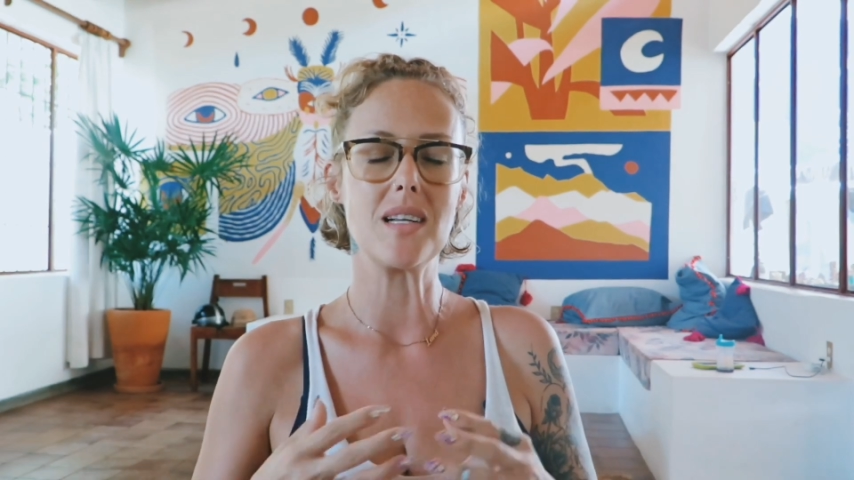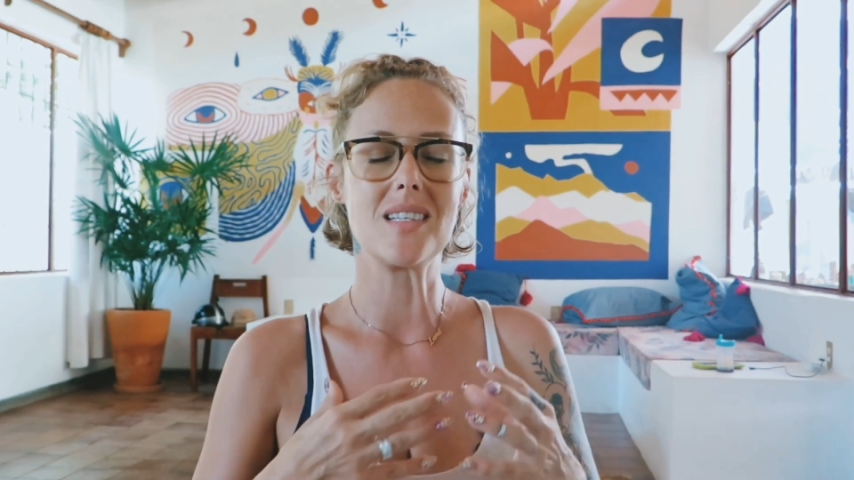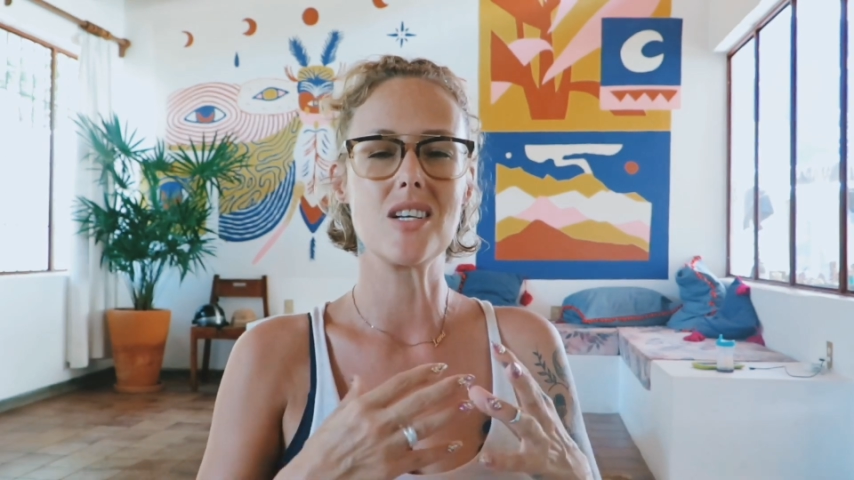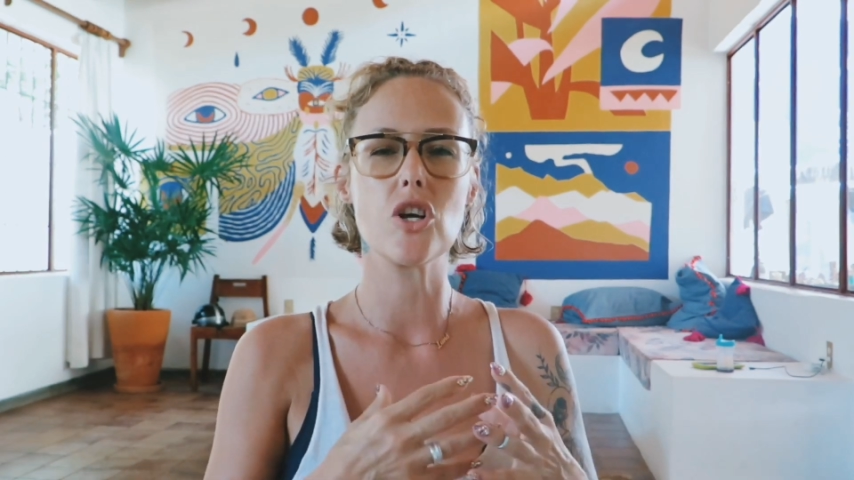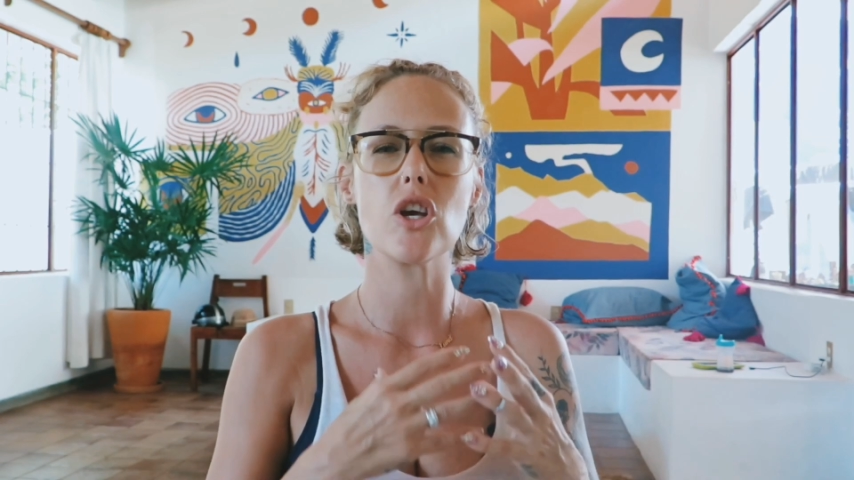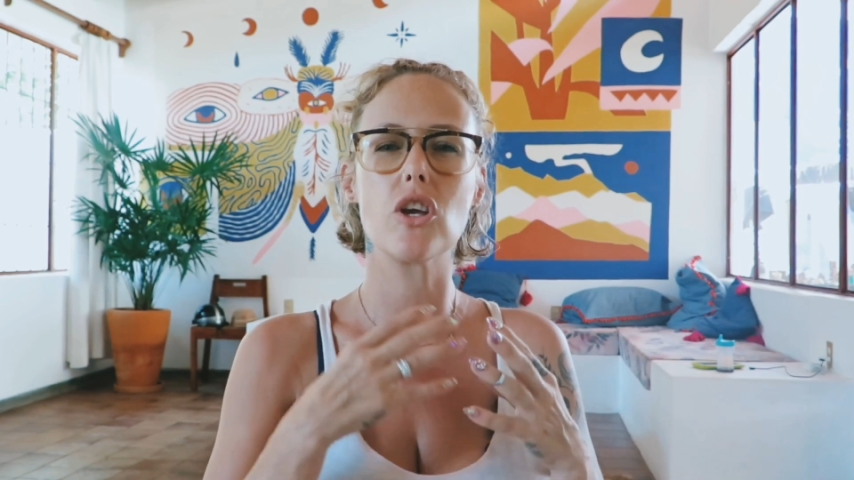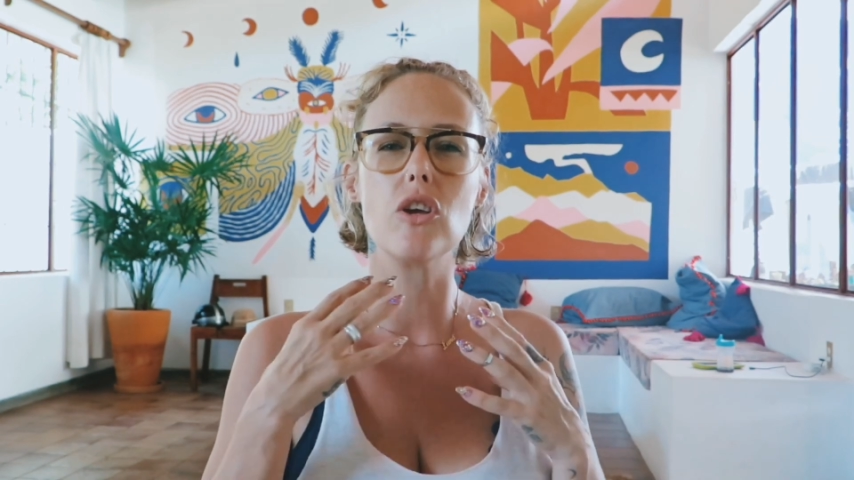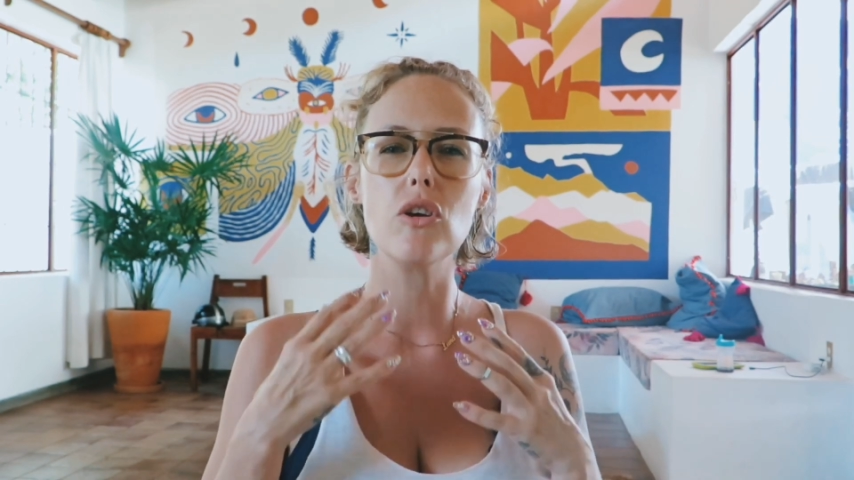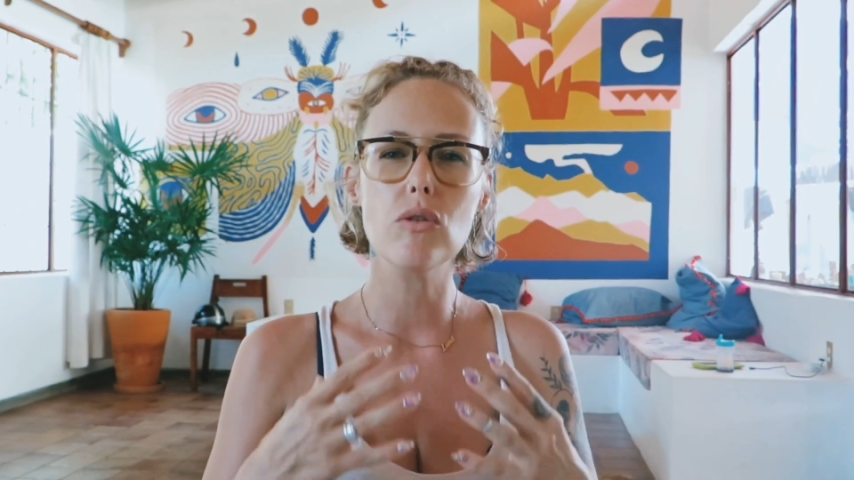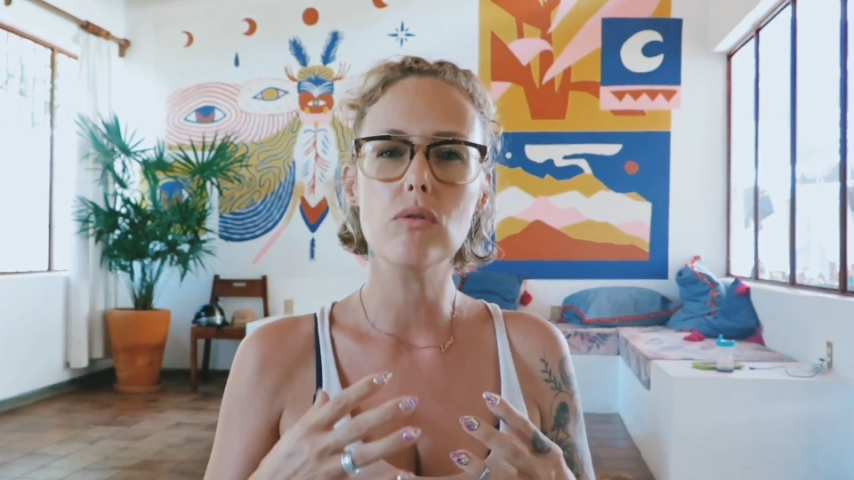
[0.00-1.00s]
But it's such a
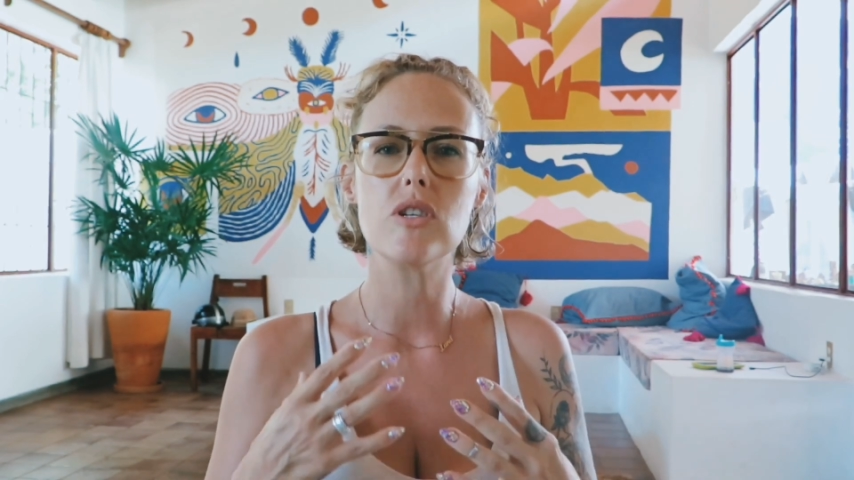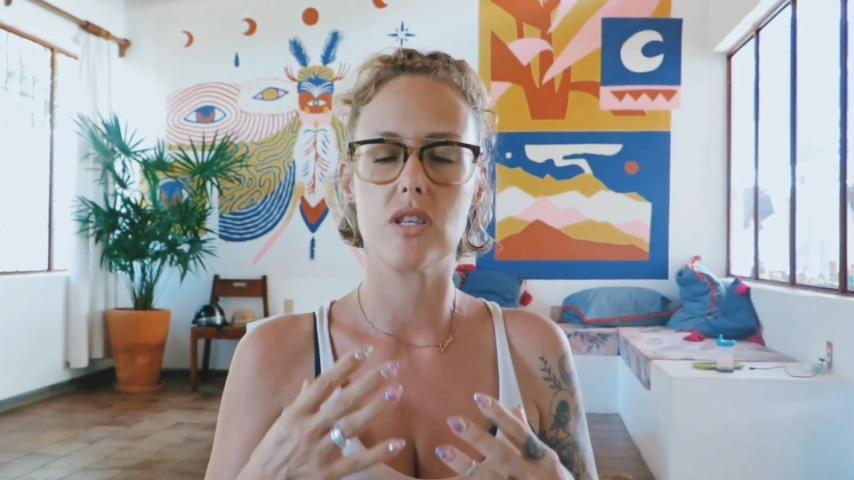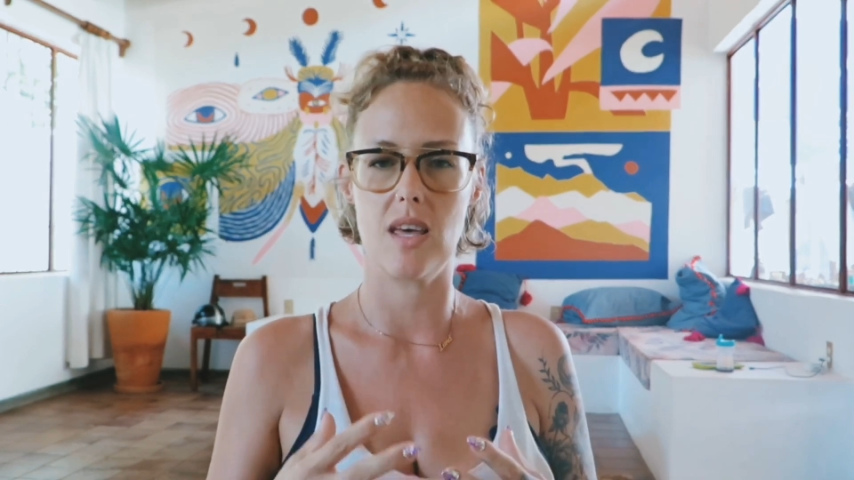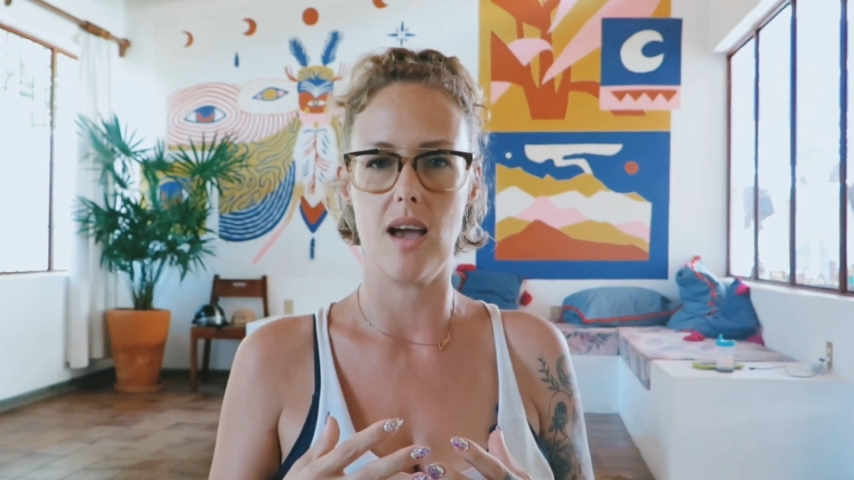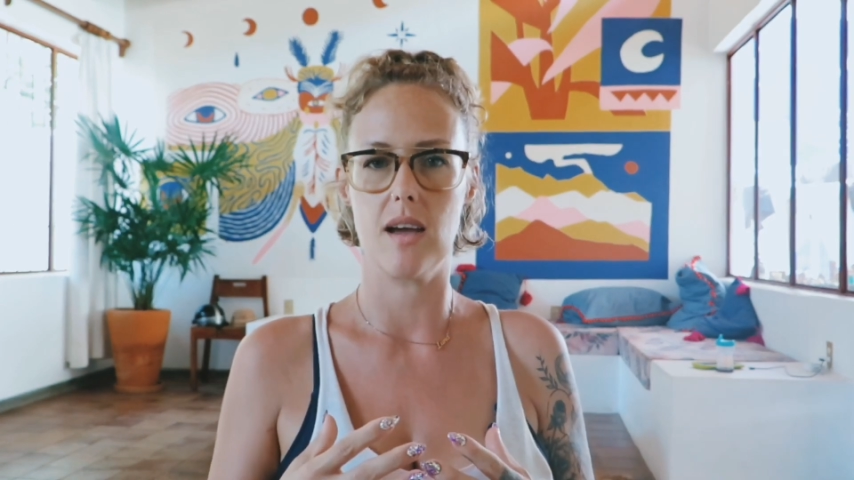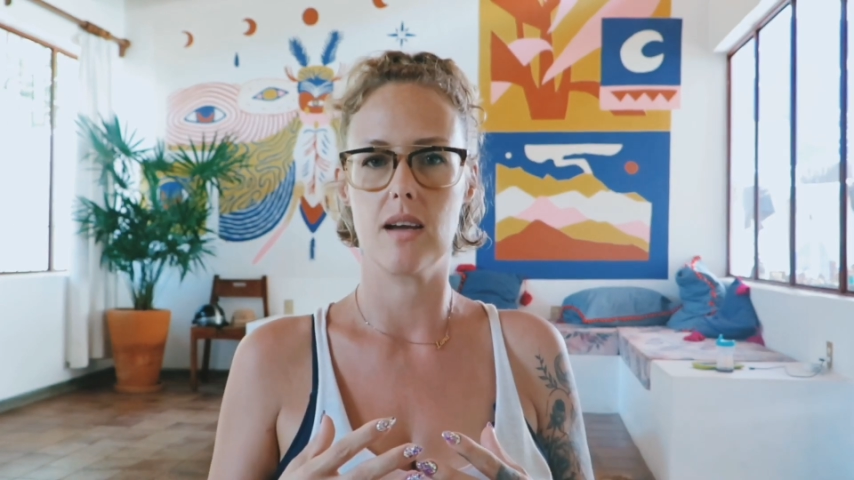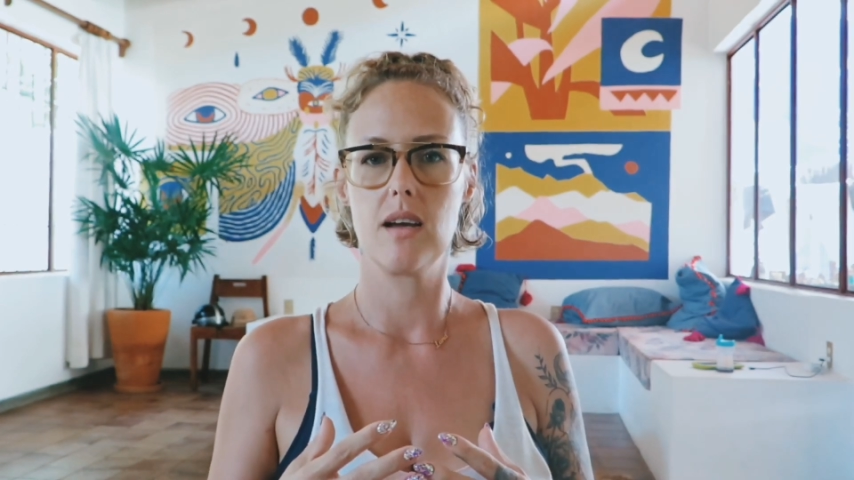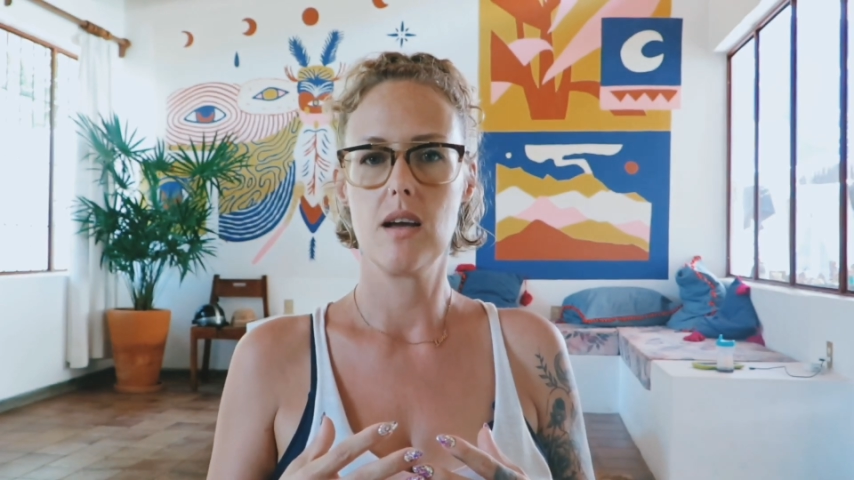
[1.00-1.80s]
huge thing